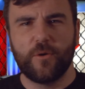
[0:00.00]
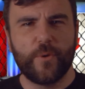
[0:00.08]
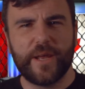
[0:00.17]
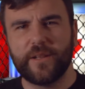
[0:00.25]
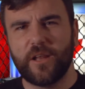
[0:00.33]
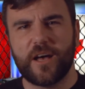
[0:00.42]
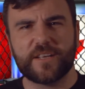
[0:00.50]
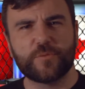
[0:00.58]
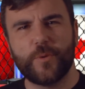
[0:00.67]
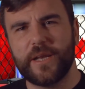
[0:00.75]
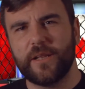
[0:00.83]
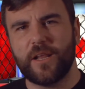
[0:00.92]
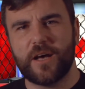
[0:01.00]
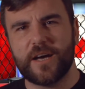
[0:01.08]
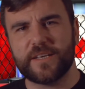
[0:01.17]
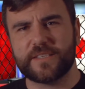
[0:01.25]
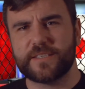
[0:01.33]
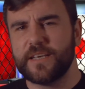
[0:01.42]
Win-loss,
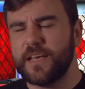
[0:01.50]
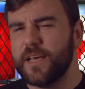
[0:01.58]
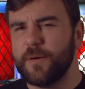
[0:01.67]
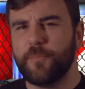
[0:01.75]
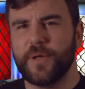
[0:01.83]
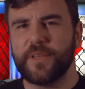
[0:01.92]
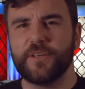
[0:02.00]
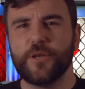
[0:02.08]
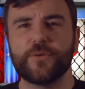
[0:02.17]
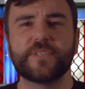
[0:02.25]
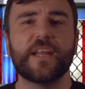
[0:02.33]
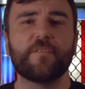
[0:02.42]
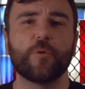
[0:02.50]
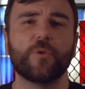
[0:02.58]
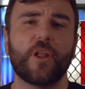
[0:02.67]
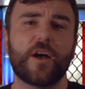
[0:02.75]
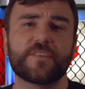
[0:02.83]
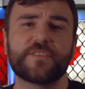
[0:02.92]
win-loss. But the dude's never
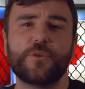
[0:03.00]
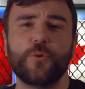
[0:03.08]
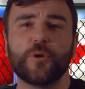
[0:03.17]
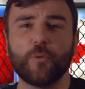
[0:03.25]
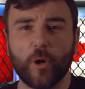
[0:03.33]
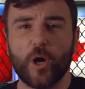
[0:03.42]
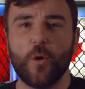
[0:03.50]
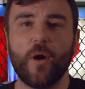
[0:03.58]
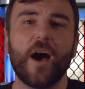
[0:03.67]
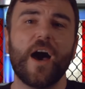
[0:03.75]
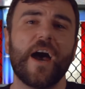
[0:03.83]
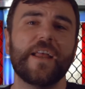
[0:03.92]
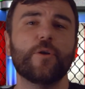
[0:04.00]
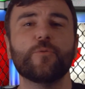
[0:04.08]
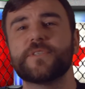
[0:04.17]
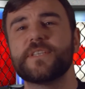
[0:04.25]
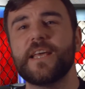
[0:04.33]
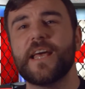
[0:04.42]
lost 2 in a row. I
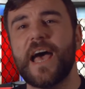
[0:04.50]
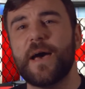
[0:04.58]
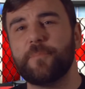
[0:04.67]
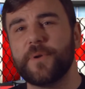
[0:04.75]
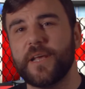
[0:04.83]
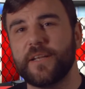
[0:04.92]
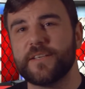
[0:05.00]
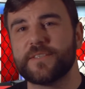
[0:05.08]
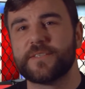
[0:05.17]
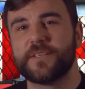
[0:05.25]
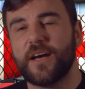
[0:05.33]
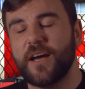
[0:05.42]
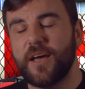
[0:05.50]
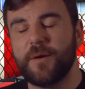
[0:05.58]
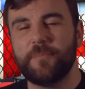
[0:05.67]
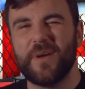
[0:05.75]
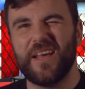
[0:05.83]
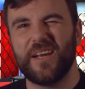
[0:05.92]
don't see it happening this
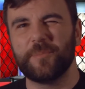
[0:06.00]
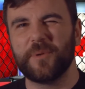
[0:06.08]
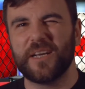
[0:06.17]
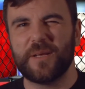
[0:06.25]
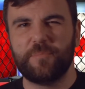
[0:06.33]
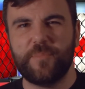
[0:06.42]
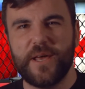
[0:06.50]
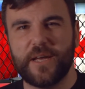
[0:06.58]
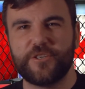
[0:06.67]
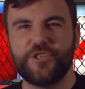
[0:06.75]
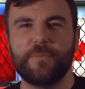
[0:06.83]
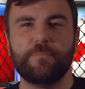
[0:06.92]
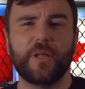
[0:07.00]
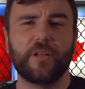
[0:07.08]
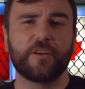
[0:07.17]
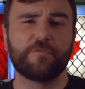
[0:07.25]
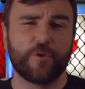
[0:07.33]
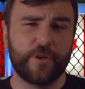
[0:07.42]
time, and I'm going to pick Jim
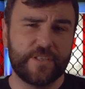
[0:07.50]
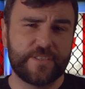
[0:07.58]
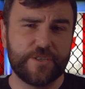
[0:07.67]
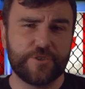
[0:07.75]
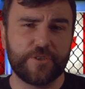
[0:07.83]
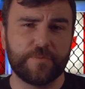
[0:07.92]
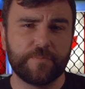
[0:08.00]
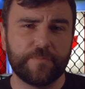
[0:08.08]
Miller for a decision.